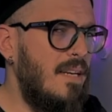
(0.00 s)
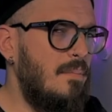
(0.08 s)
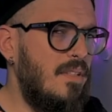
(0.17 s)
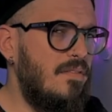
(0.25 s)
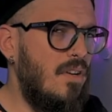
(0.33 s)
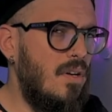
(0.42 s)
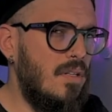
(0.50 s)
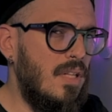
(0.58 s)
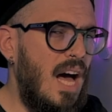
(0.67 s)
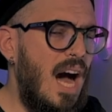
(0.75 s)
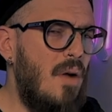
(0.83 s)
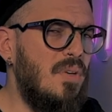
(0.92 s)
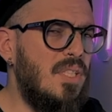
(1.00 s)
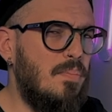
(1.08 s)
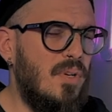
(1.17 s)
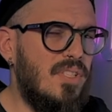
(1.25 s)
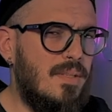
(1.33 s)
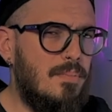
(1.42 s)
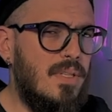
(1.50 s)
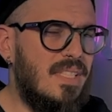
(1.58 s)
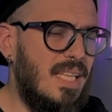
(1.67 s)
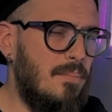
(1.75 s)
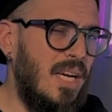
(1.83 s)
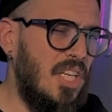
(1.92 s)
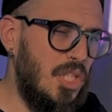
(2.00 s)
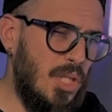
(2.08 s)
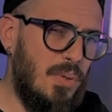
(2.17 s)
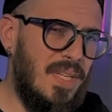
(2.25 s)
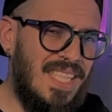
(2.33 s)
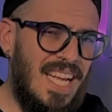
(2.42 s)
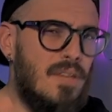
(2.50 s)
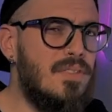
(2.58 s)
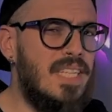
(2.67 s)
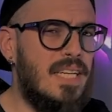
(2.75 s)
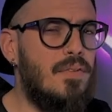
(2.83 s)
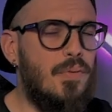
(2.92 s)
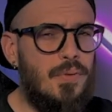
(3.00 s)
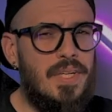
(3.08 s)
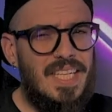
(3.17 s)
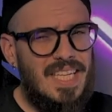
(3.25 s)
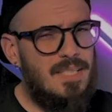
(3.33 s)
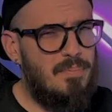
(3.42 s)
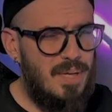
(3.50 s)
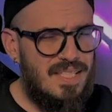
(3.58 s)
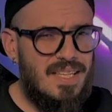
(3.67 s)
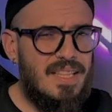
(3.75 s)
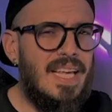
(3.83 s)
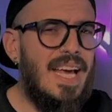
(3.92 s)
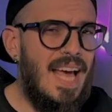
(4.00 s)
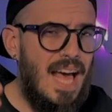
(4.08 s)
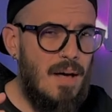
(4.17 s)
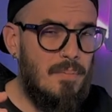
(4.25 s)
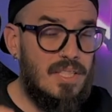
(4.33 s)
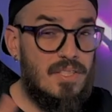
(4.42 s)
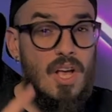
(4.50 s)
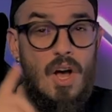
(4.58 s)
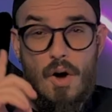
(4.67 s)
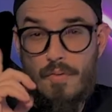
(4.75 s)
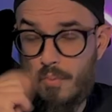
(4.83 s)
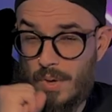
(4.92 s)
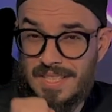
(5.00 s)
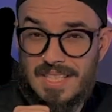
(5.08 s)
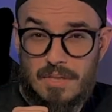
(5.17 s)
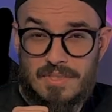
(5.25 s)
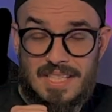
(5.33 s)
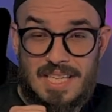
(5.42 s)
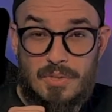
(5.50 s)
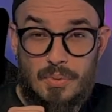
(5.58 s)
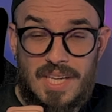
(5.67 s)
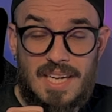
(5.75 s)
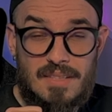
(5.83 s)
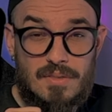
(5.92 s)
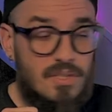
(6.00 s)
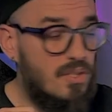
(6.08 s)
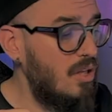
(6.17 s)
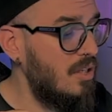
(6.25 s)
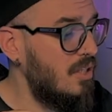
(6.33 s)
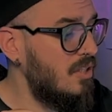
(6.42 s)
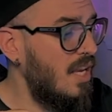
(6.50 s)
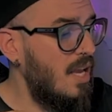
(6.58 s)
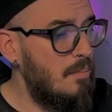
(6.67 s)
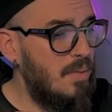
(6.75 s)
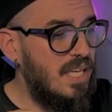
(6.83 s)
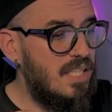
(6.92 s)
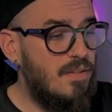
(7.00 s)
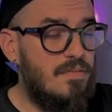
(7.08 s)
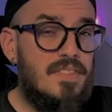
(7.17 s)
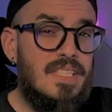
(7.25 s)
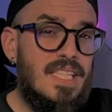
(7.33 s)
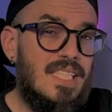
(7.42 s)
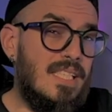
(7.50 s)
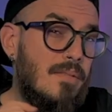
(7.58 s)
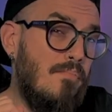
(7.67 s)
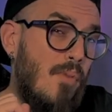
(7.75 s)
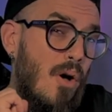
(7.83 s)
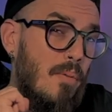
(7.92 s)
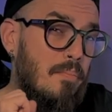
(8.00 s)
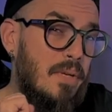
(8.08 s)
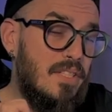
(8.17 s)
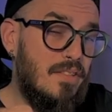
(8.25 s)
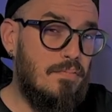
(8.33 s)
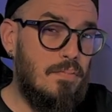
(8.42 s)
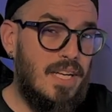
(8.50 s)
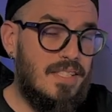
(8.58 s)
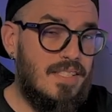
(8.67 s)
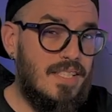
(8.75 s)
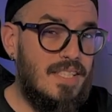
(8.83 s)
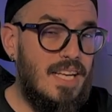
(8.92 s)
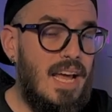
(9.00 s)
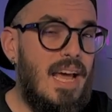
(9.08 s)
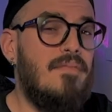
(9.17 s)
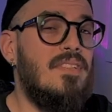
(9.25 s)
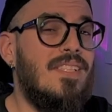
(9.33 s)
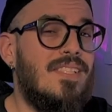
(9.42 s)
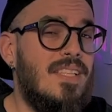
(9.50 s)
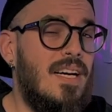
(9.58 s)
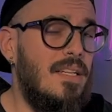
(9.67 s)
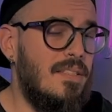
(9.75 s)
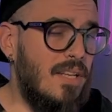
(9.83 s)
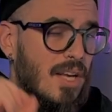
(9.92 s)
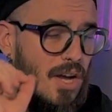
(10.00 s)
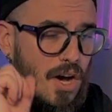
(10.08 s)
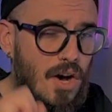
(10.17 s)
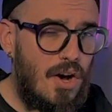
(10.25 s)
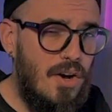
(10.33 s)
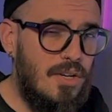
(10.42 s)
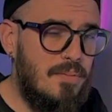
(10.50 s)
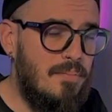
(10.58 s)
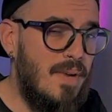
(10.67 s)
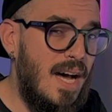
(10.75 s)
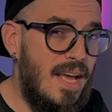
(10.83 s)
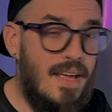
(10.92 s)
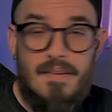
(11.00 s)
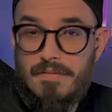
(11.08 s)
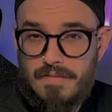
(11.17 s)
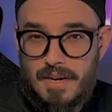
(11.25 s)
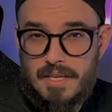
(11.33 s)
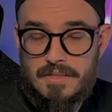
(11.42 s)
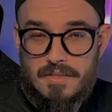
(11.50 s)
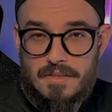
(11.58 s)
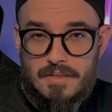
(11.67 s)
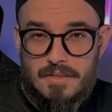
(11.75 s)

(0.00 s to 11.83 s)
above all, how is possible that my Shoei Neotec 3 is basically a helmet of $1,300 because of this small bit of plastic that I have installed on my visor?